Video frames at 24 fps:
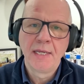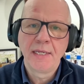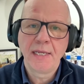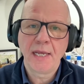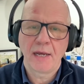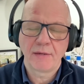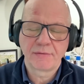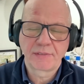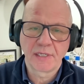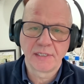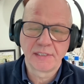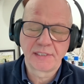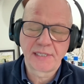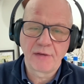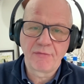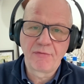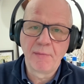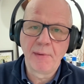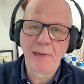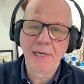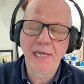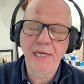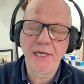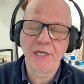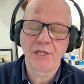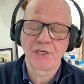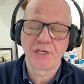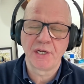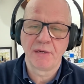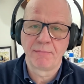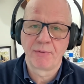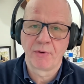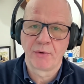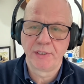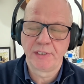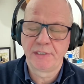Yeah, I was going to say, from a
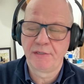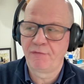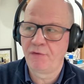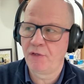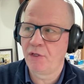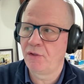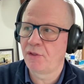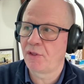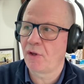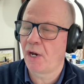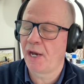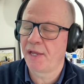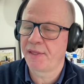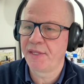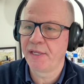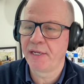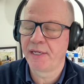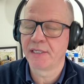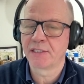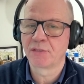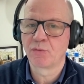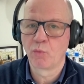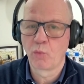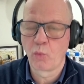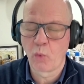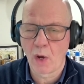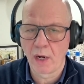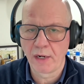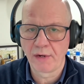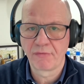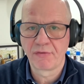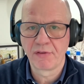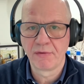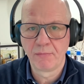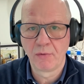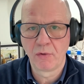leadership point of view, that I think it's one
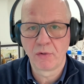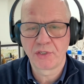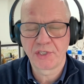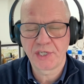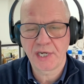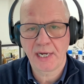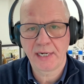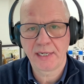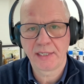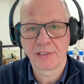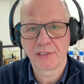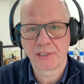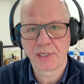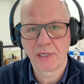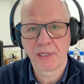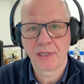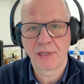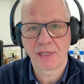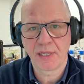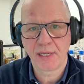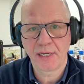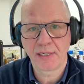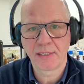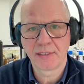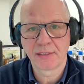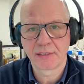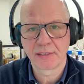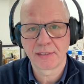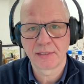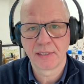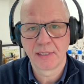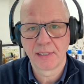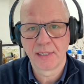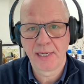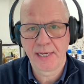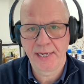of the more challenging things
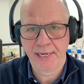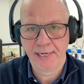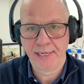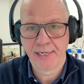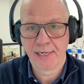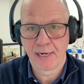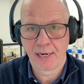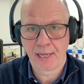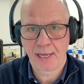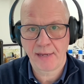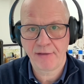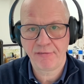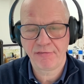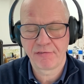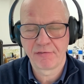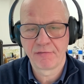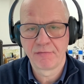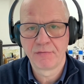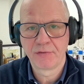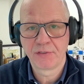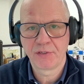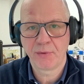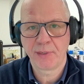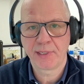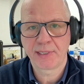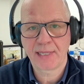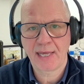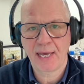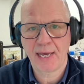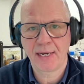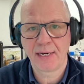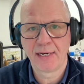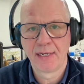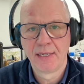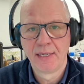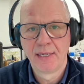in life, doing
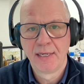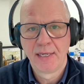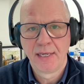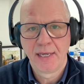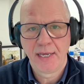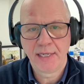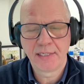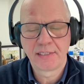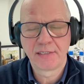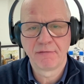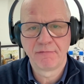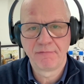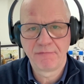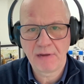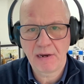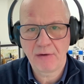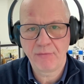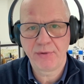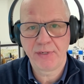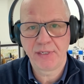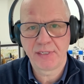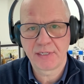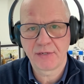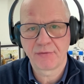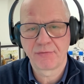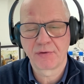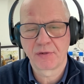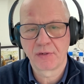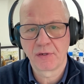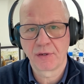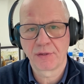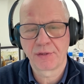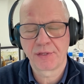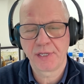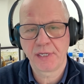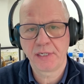that. It's a very
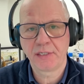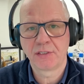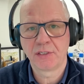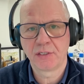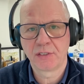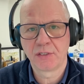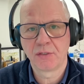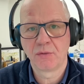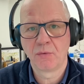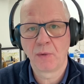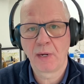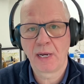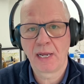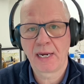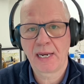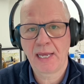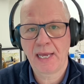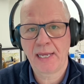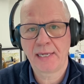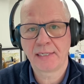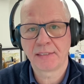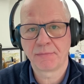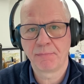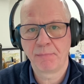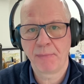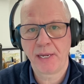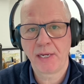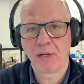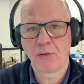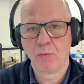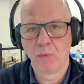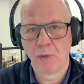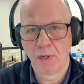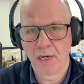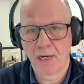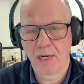difficult thing to do well and make
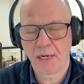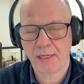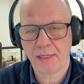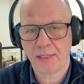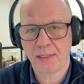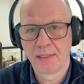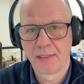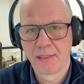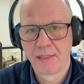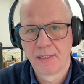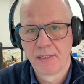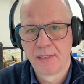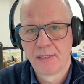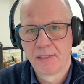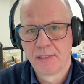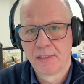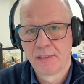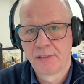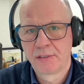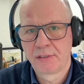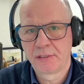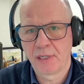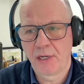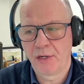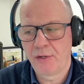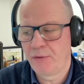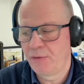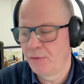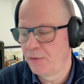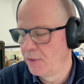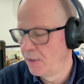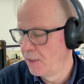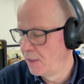work. So,